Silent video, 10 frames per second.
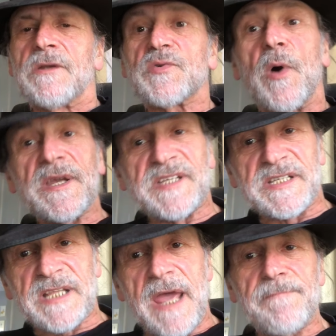Twice he
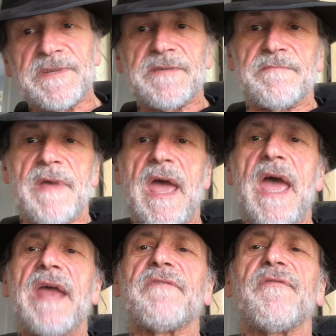slept,
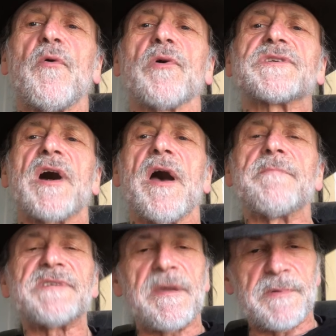and four
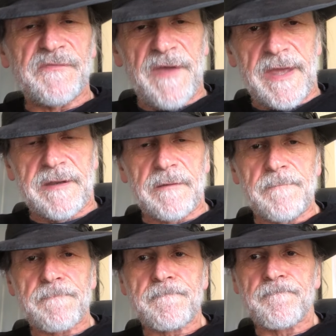times he was fed.
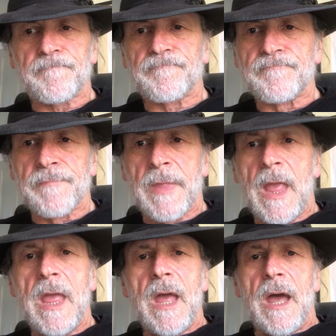
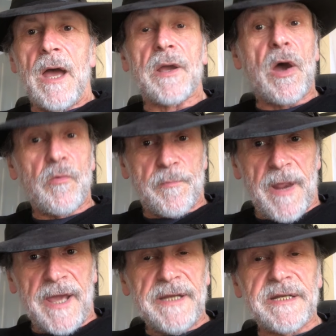A gold
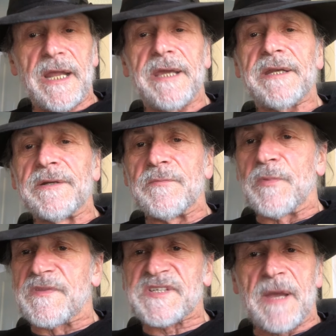plate laden
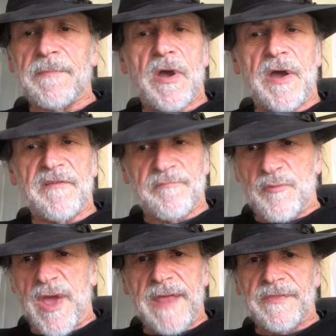with some kind of
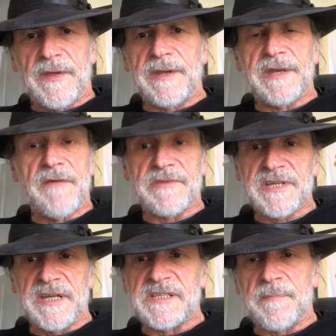bread that he'd never
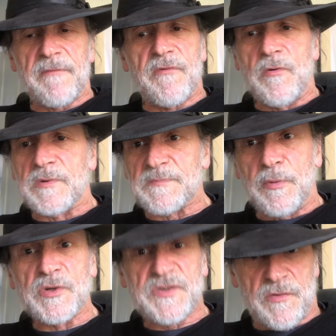tasted before was
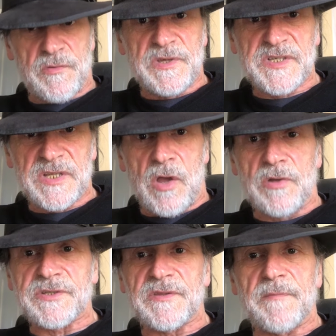pushed through the
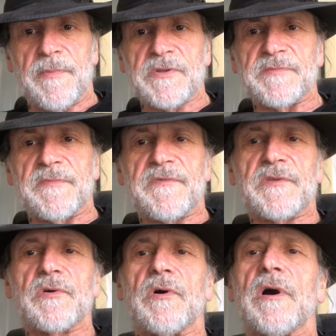slot at the bottom of the
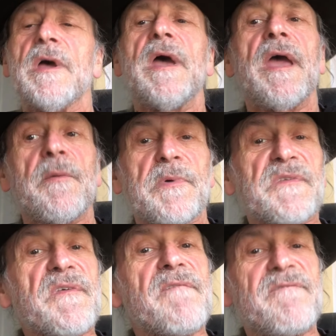door. It
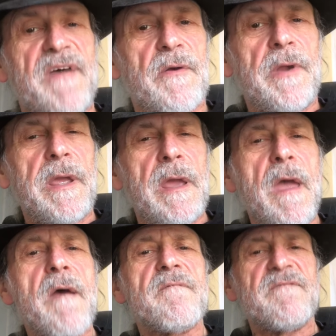was very,
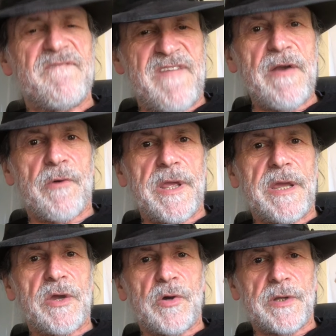
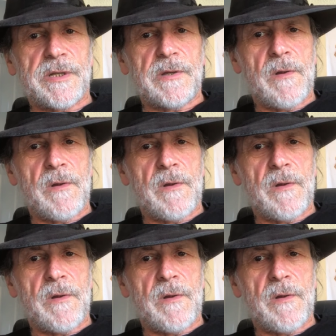very good.